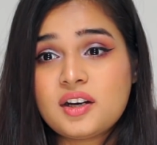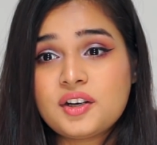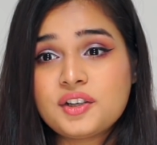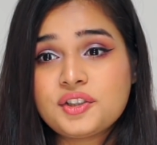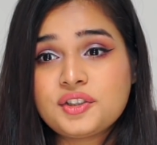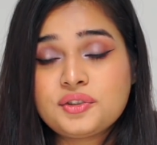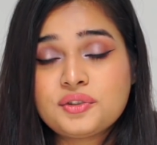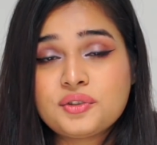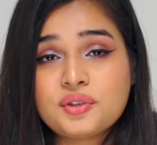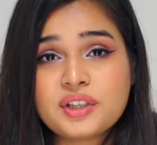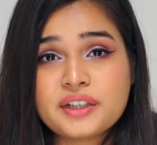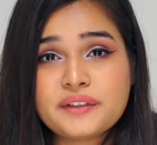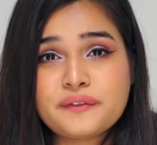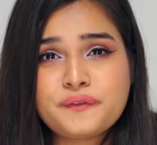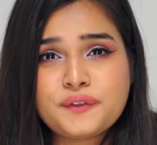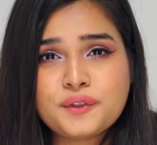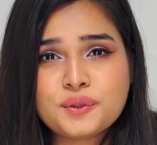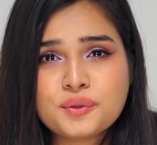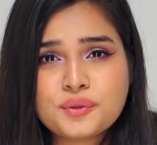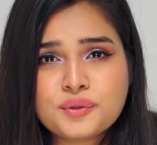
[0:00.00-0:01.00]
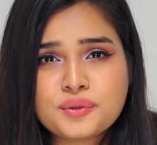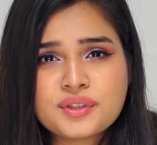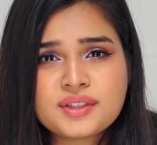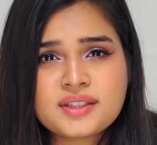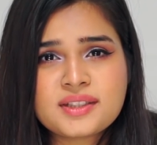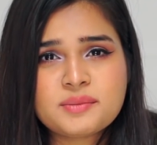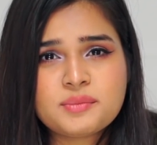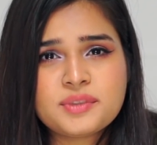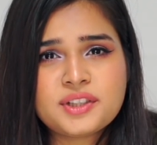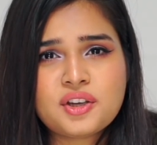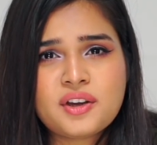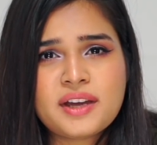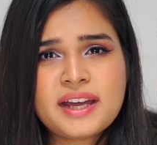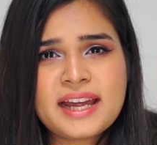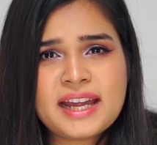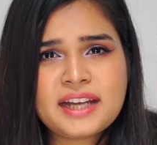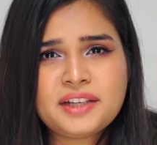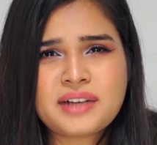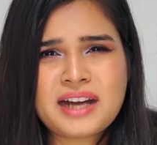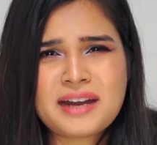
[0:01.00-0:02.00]
you know, confused in your
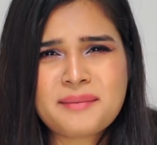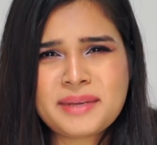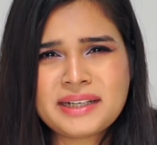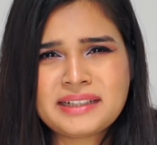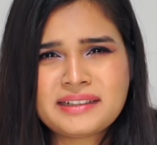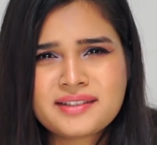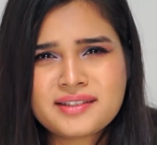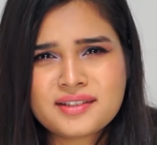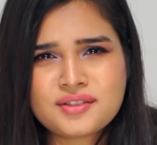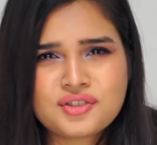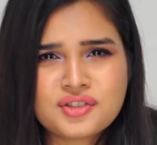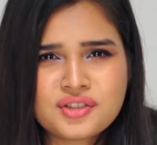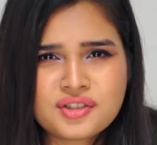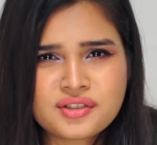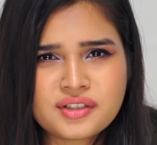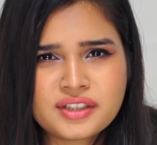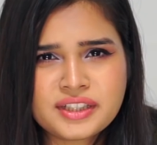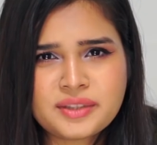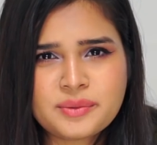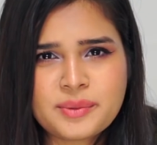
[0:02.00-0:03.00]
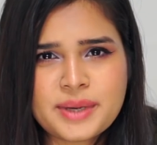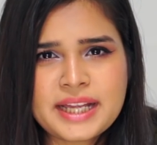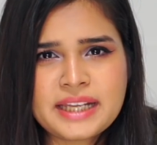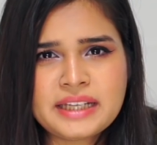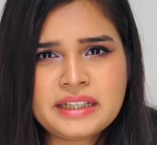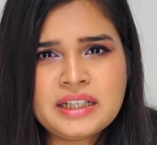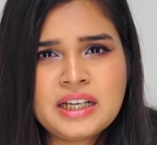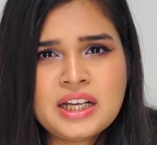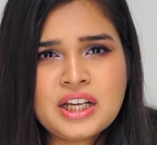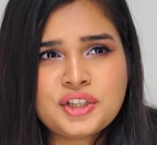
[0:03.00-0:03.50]
head, you can't make decisions really well,